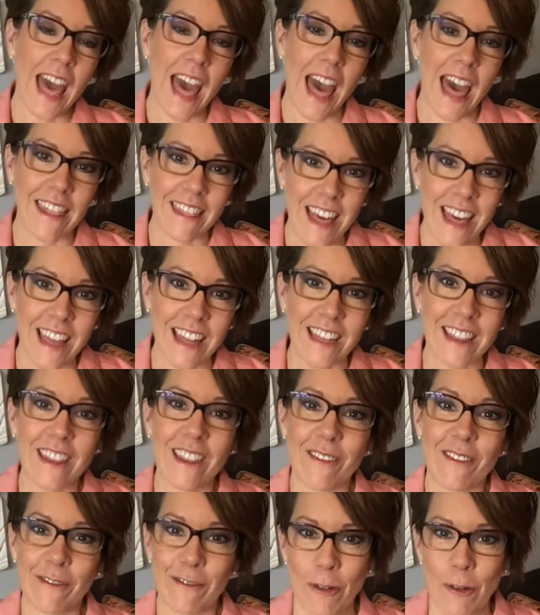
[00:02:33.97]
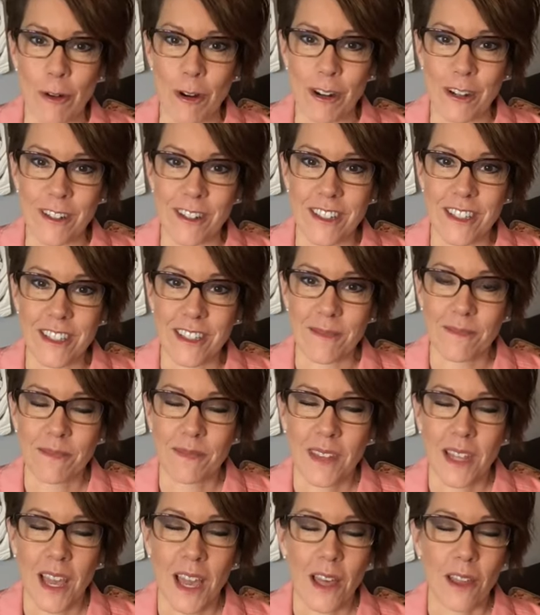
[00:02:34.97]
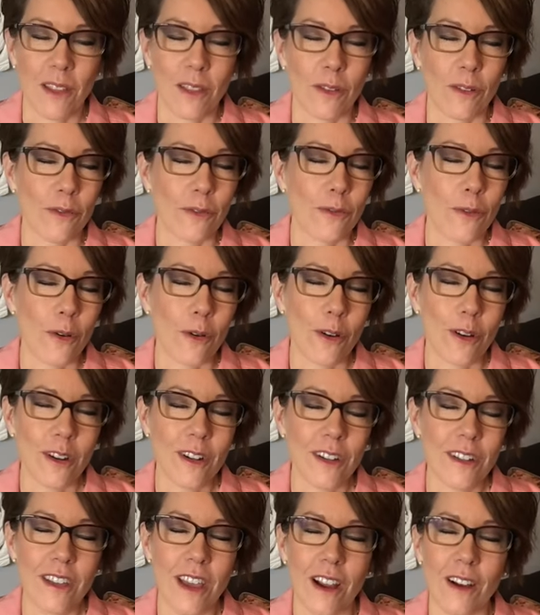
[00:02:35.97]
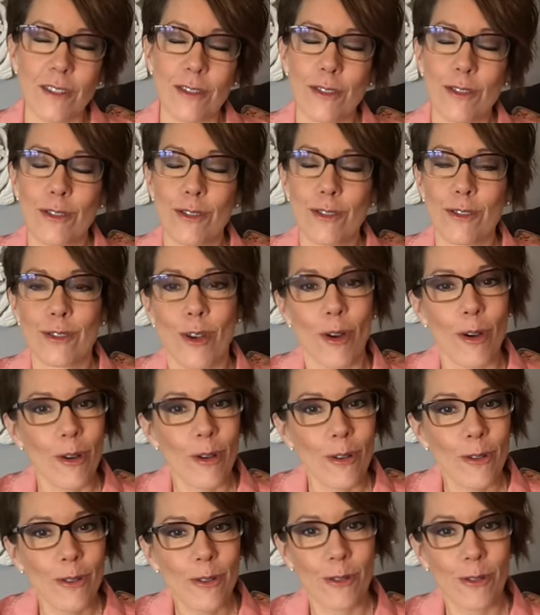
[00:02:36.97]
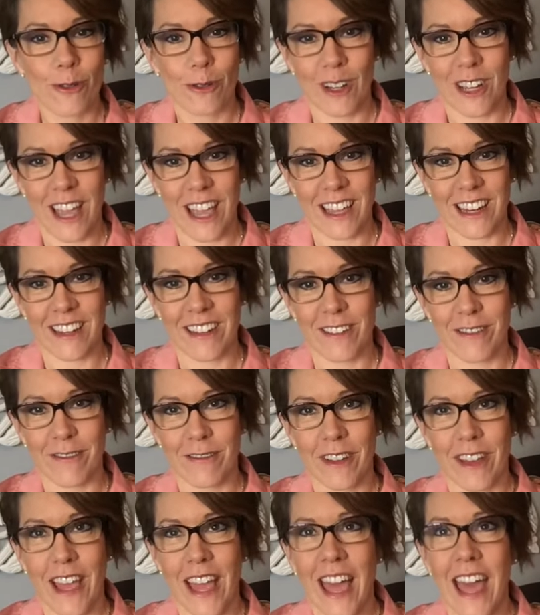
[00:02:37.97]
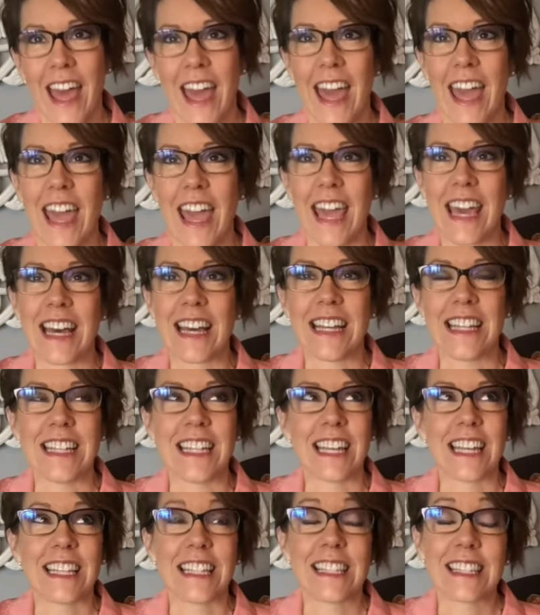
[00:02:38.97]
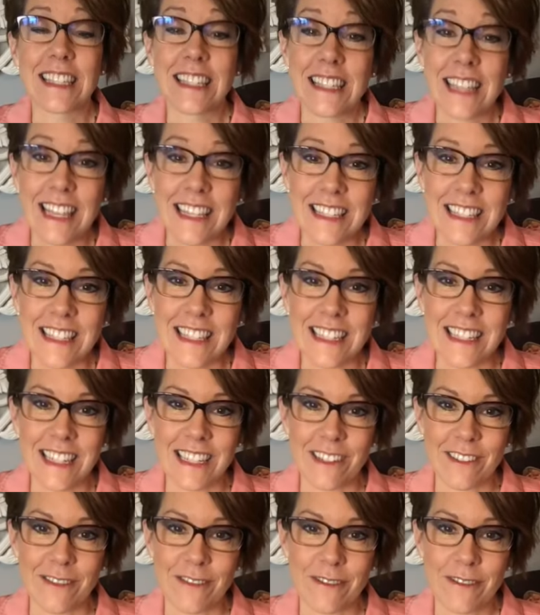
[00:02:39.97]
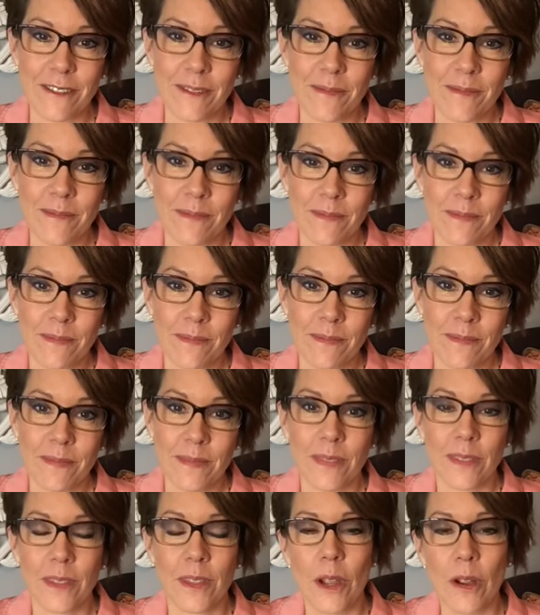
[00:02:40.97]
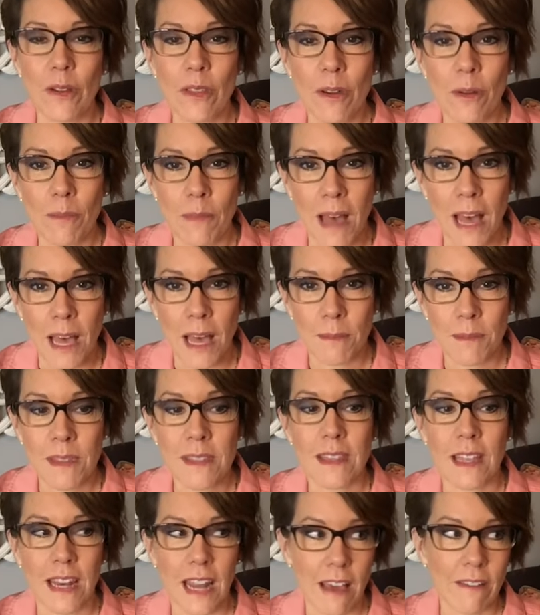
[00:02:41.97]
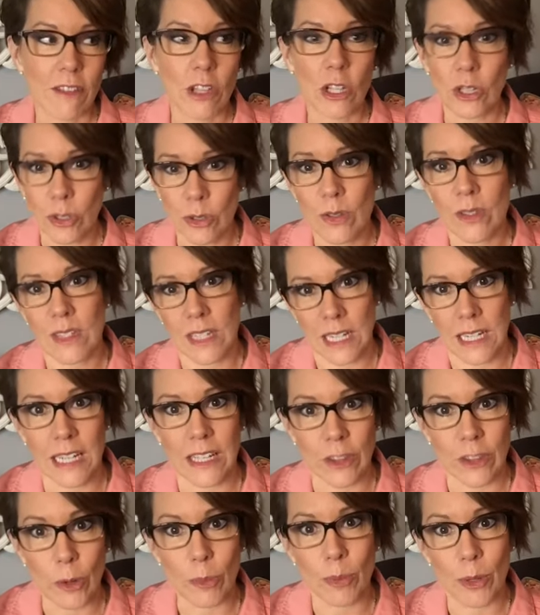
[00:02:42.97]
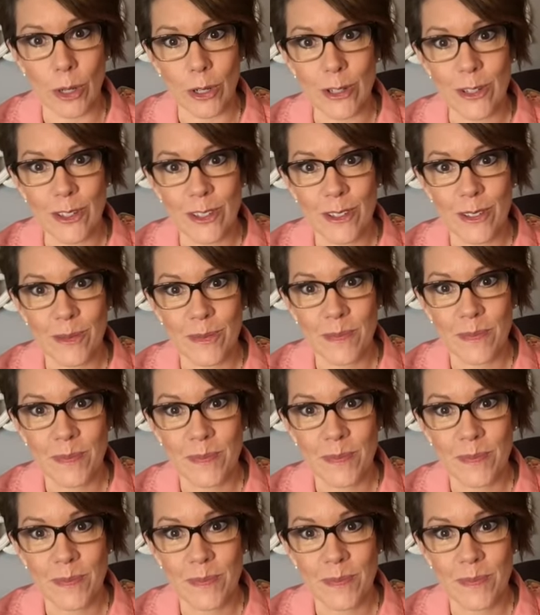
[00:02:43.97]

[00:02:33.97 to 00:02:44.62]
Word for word: And then the fours. The fours are so creative and sensitive. They're the moms that have the glue stick in their purse.